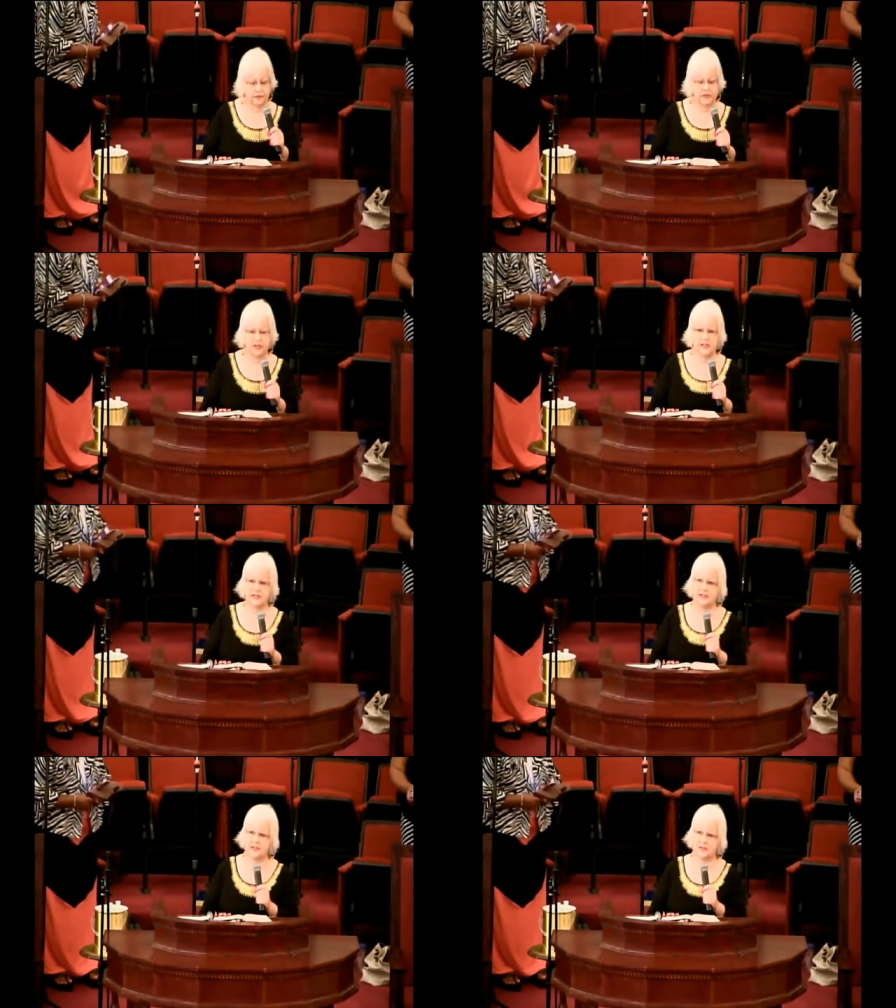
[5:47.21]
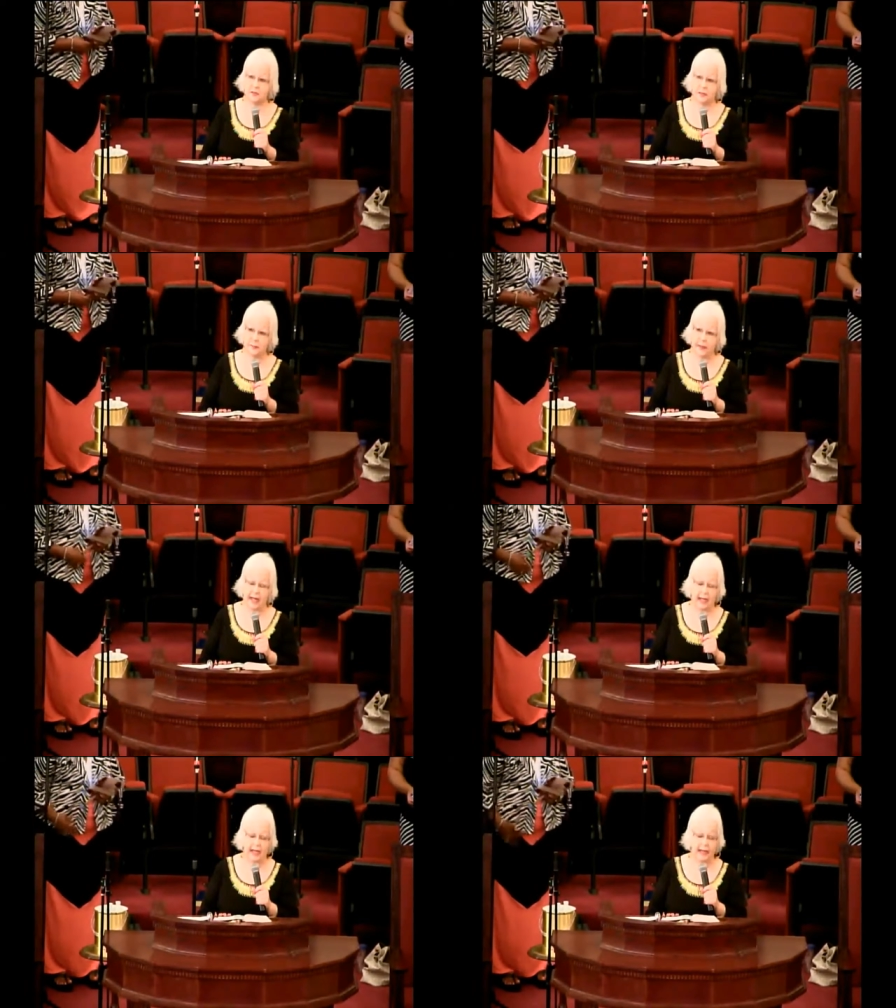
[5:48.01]
Jesus
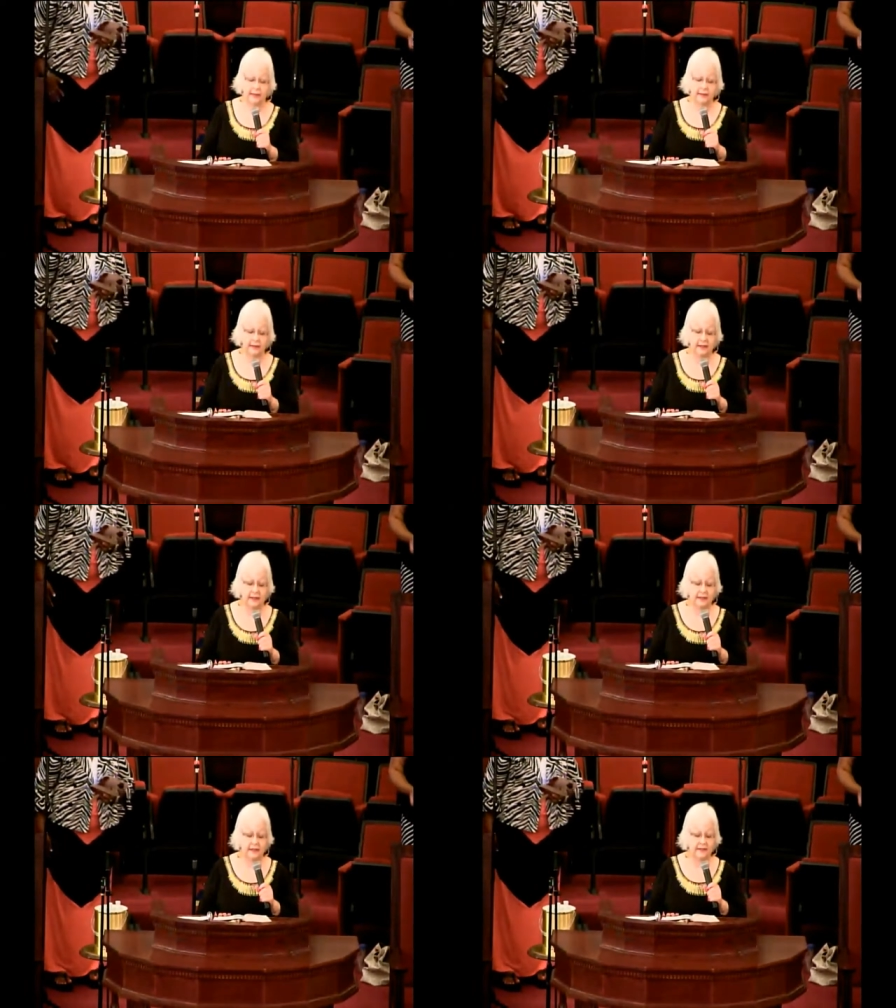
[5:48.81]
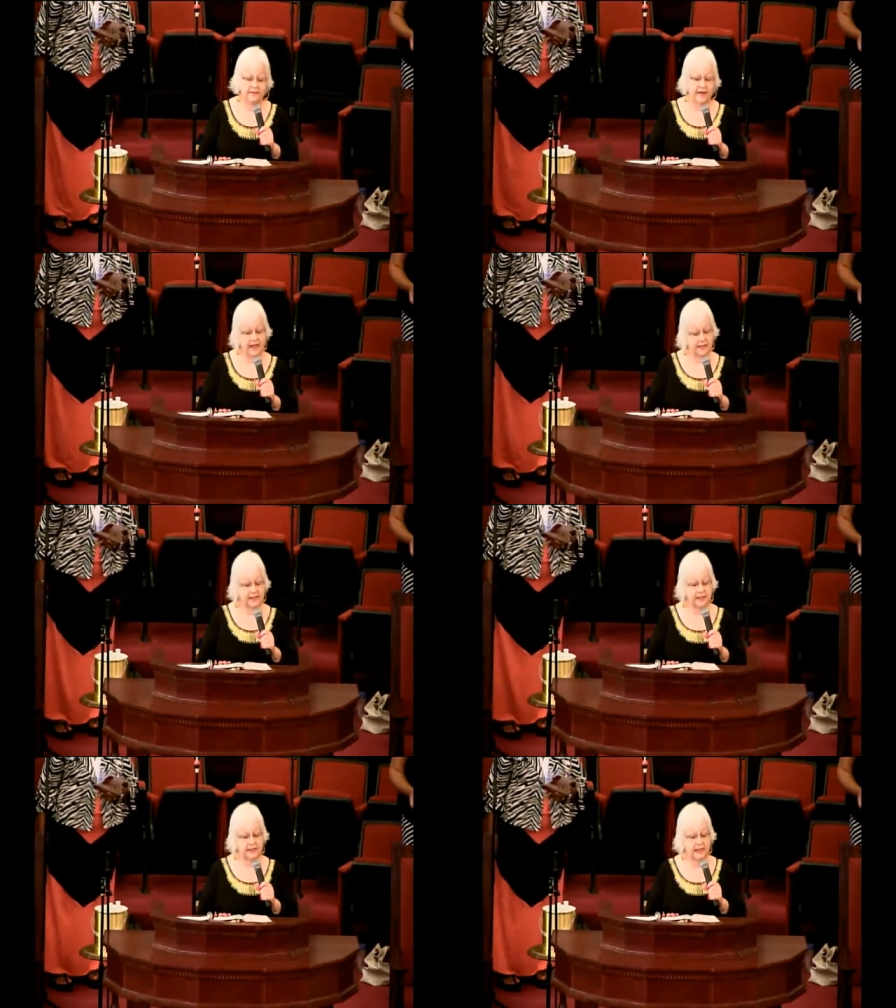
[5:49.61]
replied,
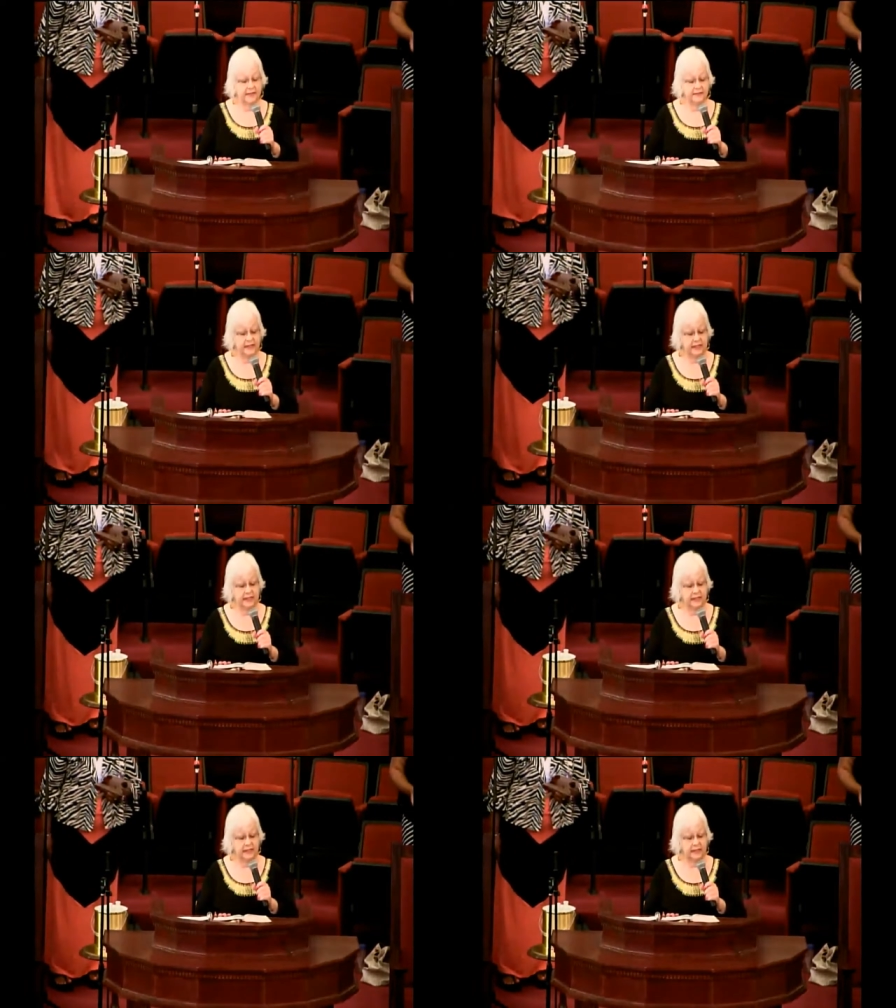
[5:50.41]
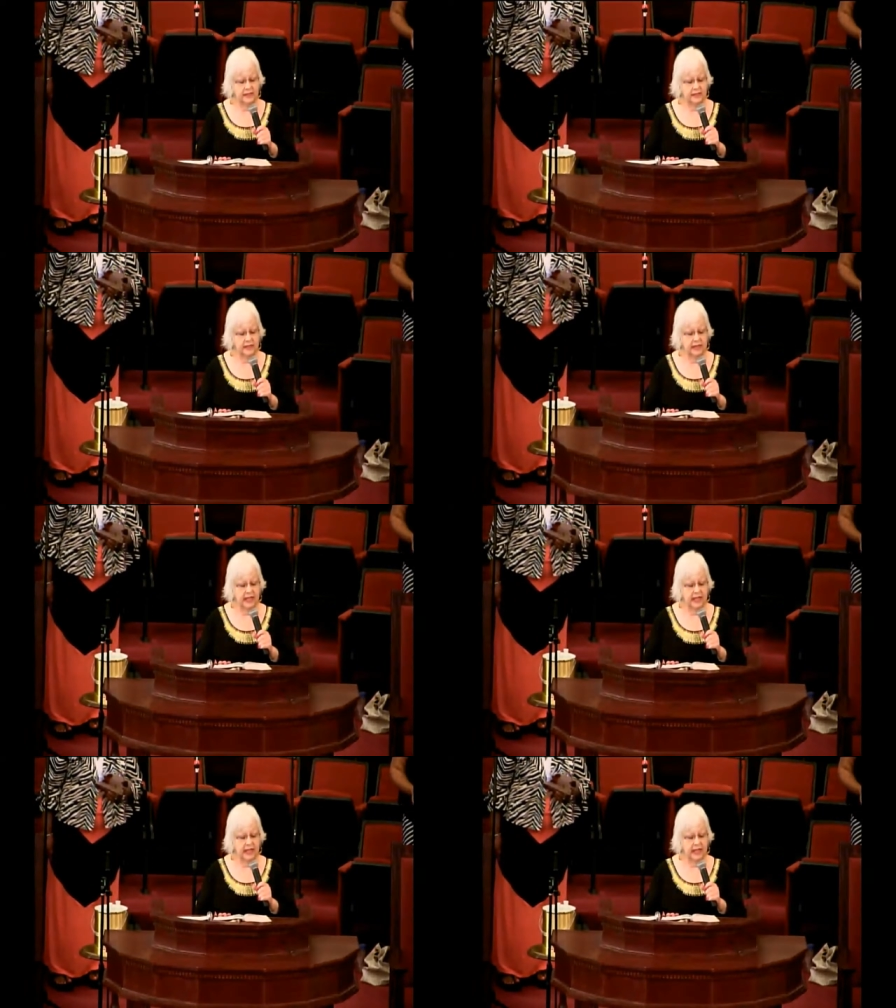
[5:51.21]
Foxes have dens